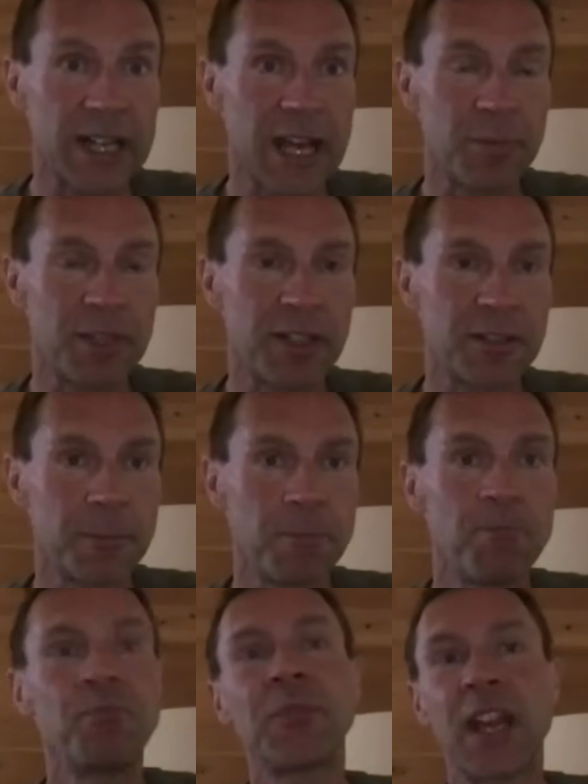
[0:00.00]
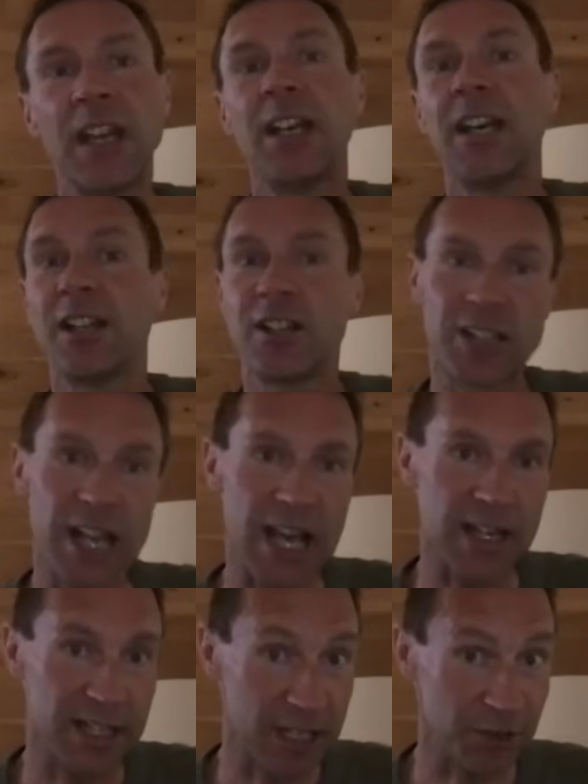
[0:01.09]
happened.
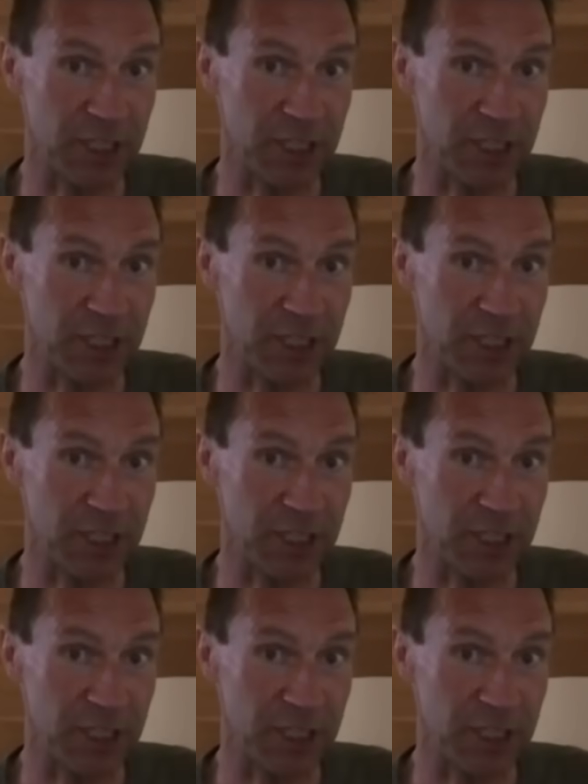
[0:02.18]
Then he has to